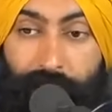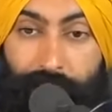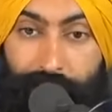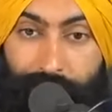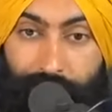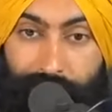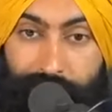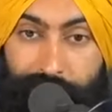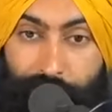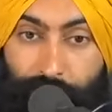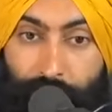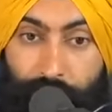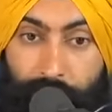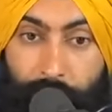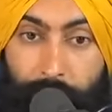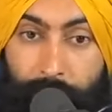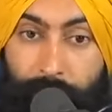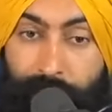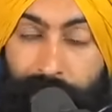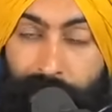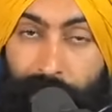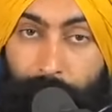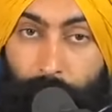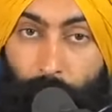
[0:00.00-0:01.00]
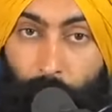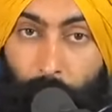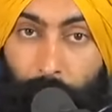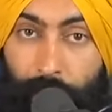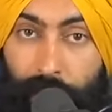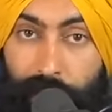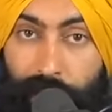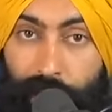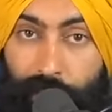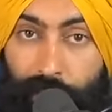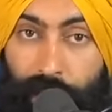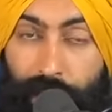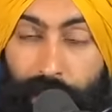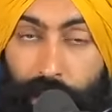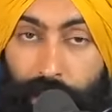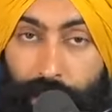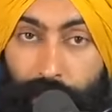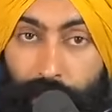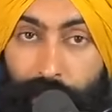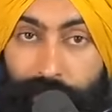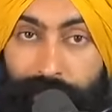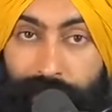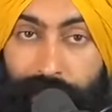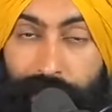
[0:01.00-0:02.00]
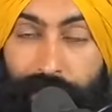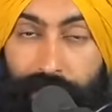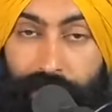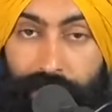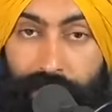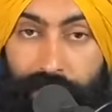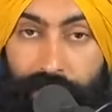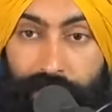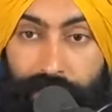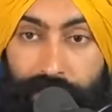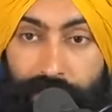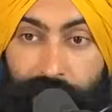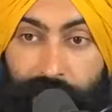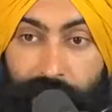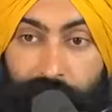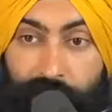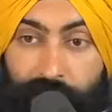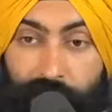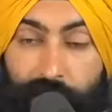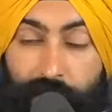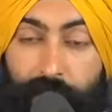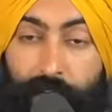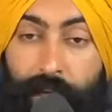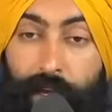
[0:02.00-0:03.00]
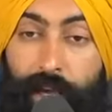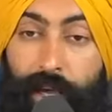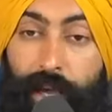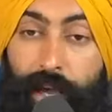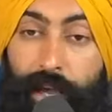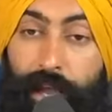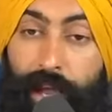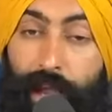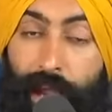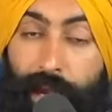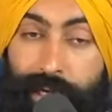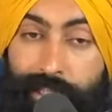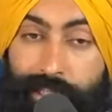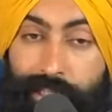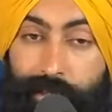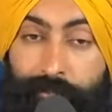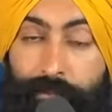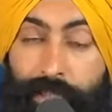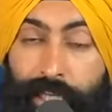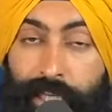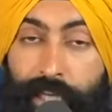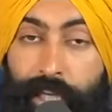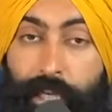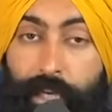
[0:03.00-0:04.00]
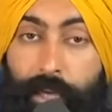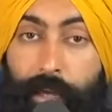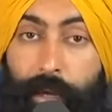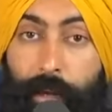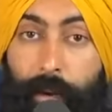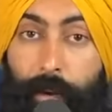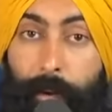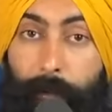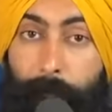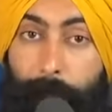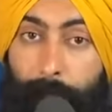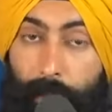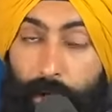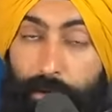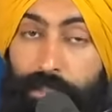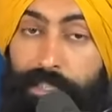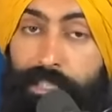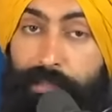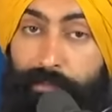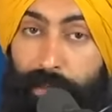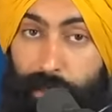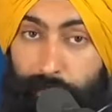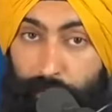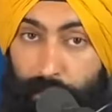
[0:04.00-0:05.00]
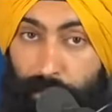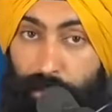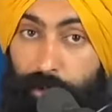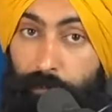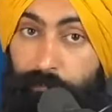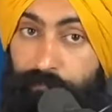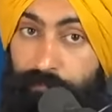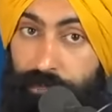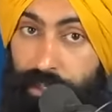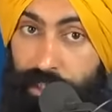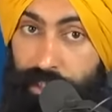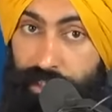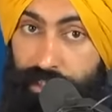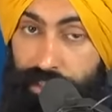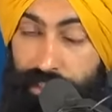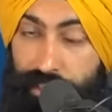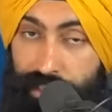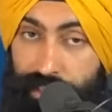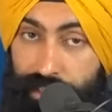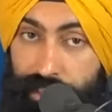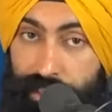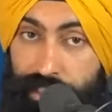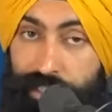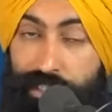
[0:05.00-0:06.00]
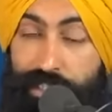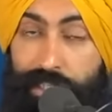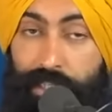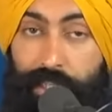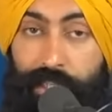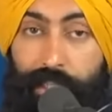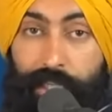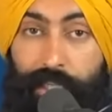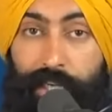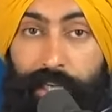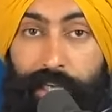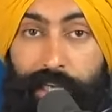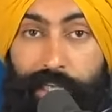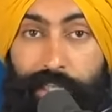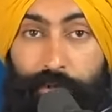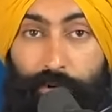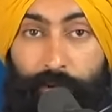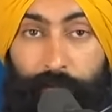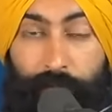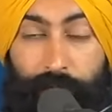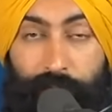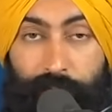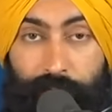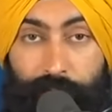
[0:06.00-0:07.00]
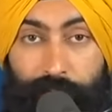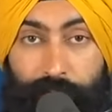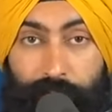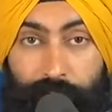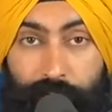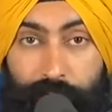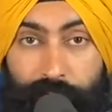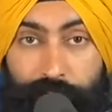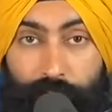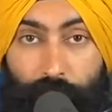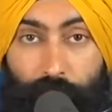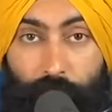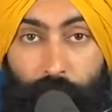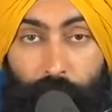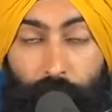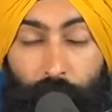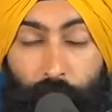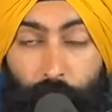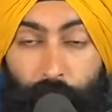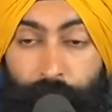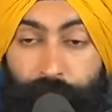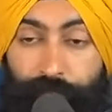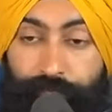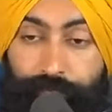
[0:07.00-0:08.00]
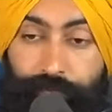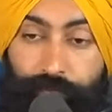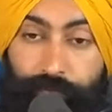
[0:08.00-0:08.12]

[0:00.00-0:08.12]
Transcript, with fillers: That's why making more money without the right financial education ends up digging most people statistically into a bigger financial hole.